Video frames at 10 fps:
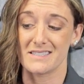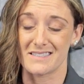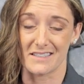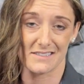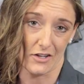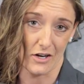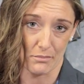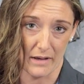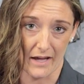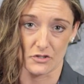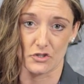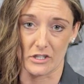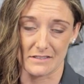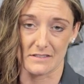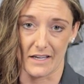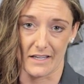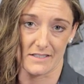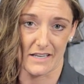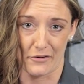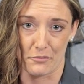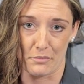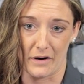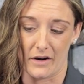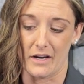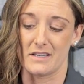it does lock back just like its counterpart.